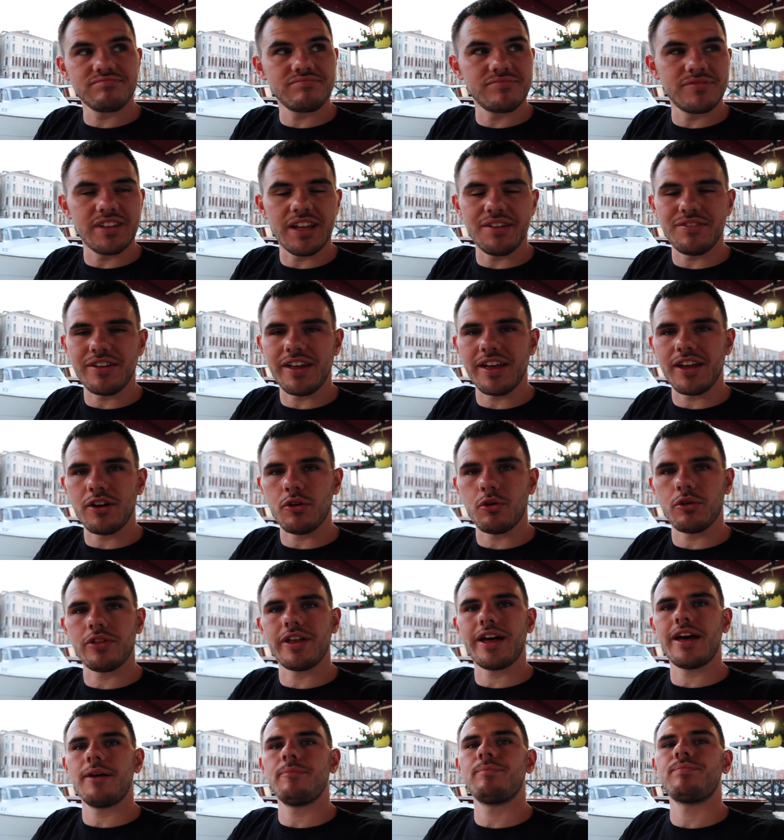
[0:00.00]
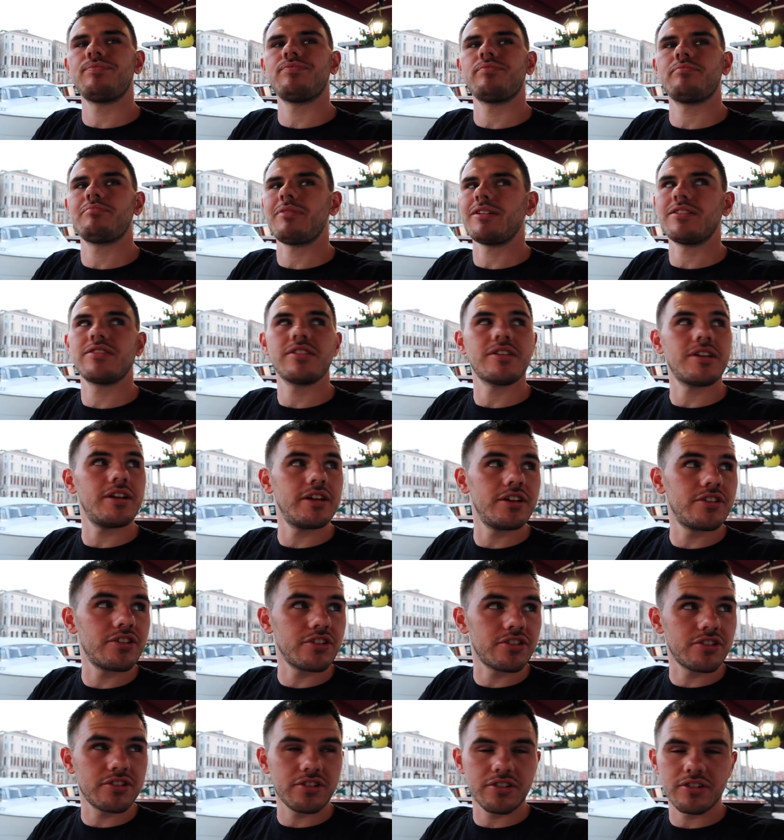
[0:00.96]
neither here nor there, basically
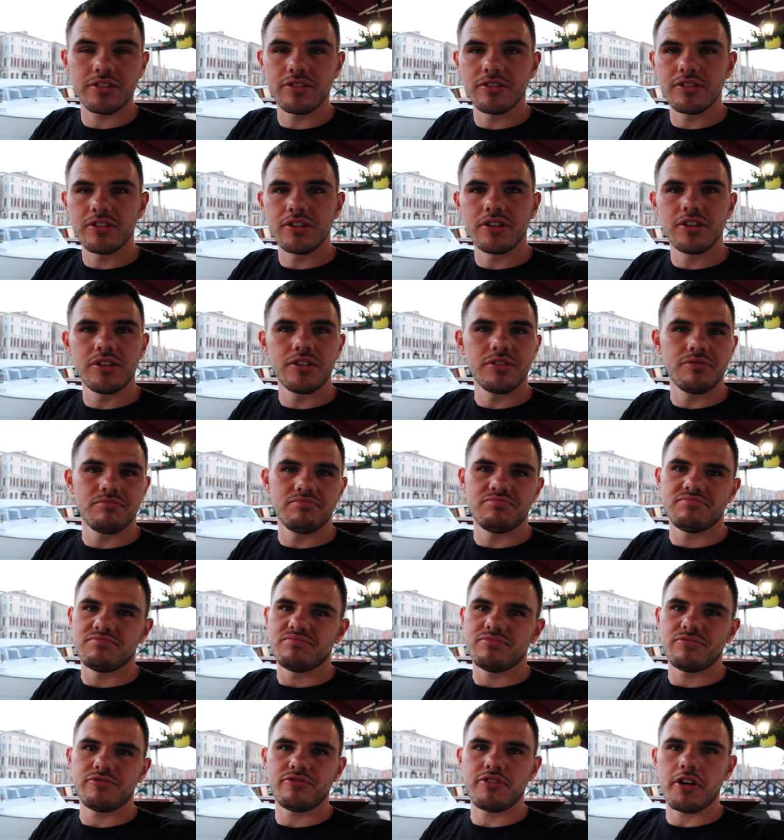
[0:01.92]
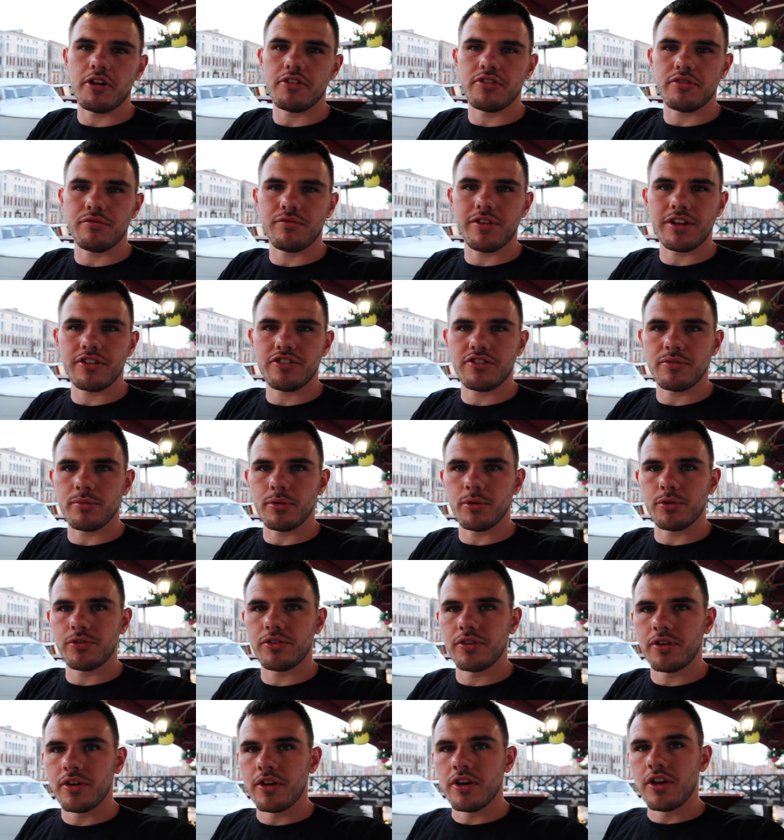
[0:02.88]
just frozen
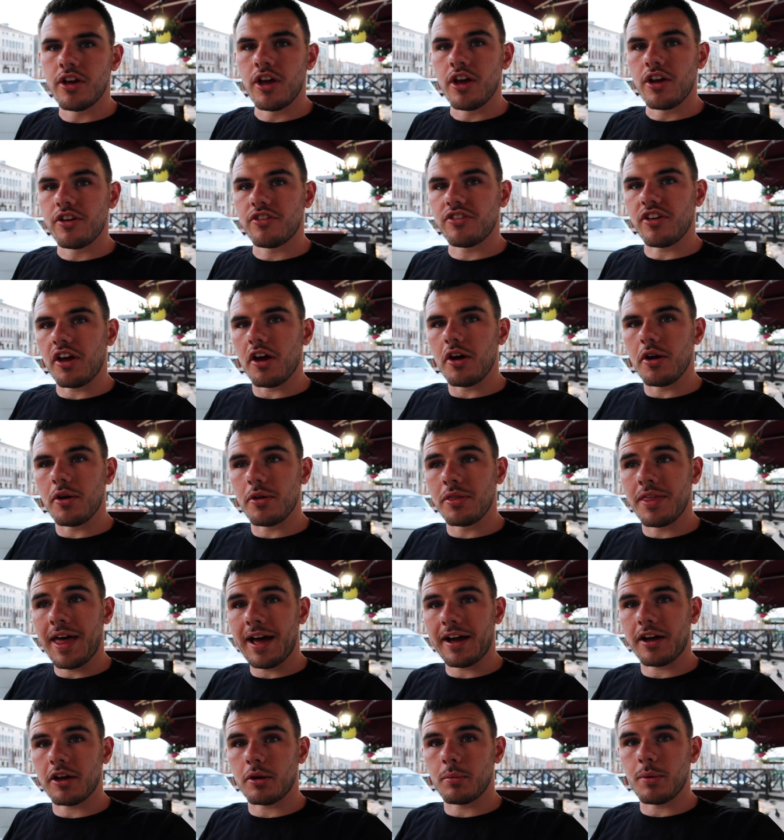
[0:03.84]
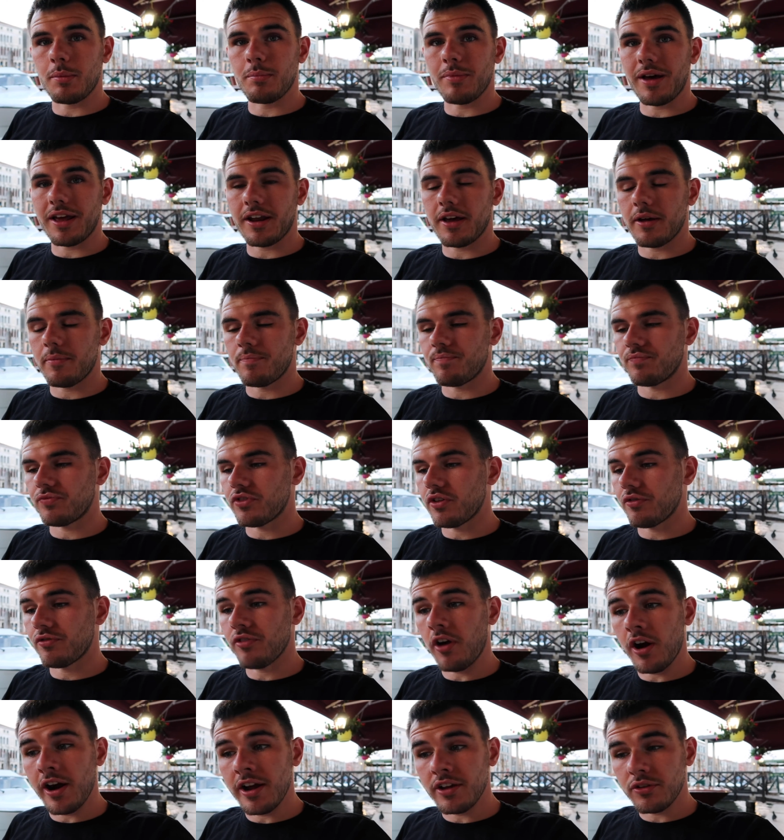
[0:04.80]
vegetables, so that could have been better. The
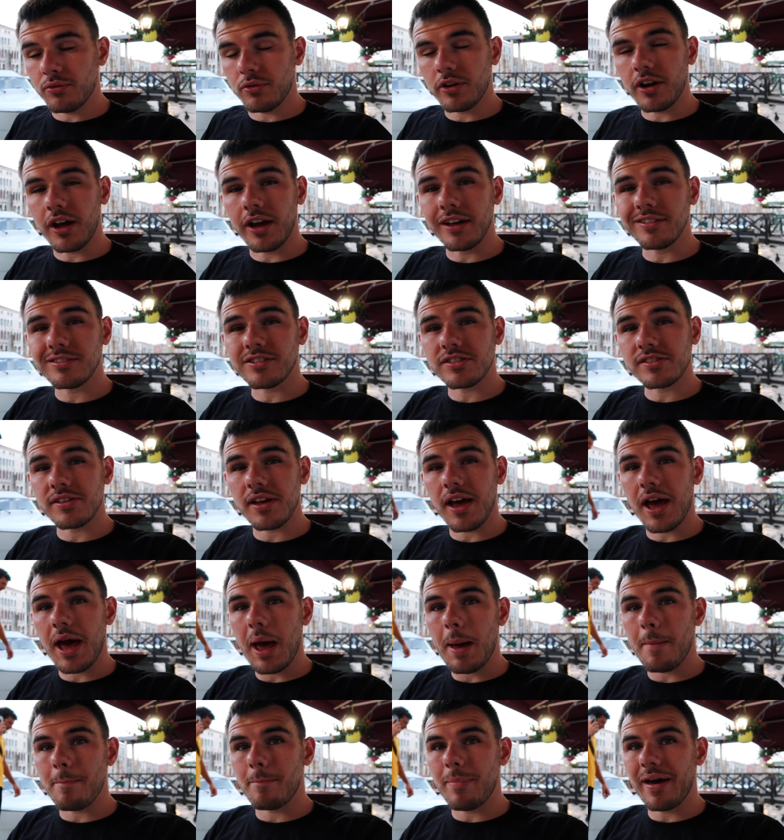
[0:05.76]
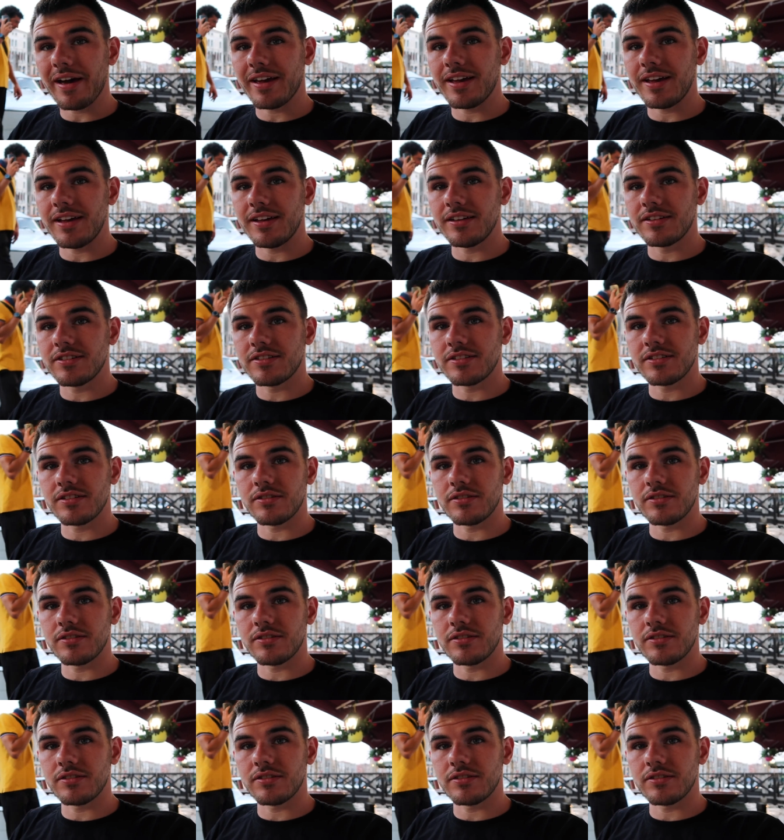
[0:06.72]
fries were nice. Becky's